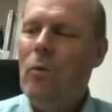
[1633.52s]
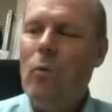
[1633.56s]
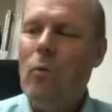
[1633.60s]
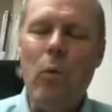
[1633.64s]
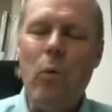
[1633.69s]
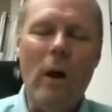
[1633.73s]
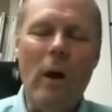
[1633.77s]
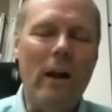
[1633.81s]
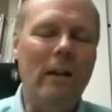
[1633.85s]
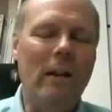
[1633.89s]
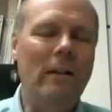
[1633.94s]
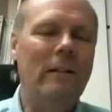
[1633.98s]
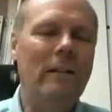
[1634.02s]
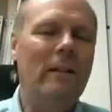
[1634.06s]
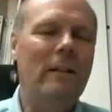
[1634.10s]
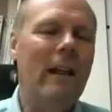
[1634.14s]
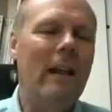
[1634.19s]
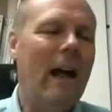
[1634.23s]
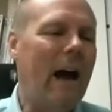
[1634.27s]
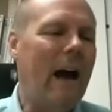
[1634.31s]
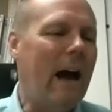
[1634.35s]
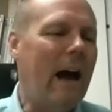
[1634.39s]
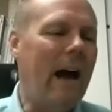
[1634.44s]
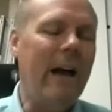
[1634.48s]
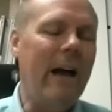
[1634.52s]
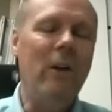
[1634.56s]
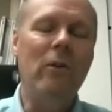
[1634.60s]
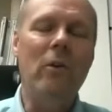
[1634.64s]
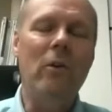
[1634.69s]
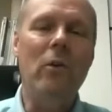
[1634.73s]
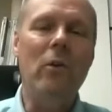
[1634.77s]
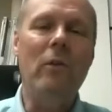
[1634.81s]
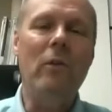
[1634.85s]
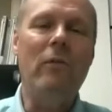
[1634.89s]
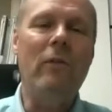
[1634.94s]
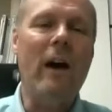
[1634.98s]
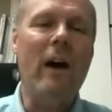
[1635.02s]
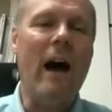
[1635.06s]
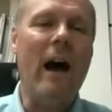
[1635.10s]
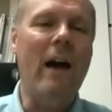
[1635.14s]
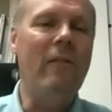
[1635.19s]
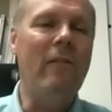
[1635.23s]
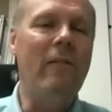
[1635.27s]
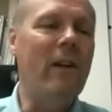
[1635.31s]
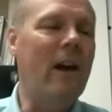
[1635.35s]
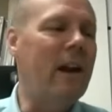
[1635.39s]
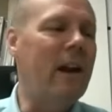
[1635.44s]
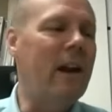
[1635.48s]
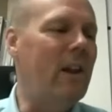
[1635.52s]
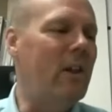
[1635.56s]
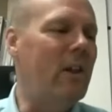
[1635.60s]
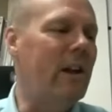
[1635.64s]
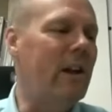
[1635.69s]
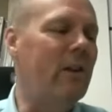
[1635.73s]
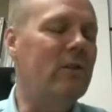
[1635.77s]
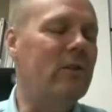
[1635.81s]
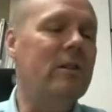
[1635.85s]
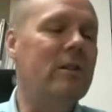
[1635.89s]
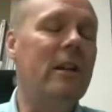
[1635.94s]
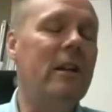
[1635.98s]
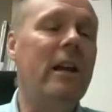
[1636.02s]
Well, I don't know if I've got anything else.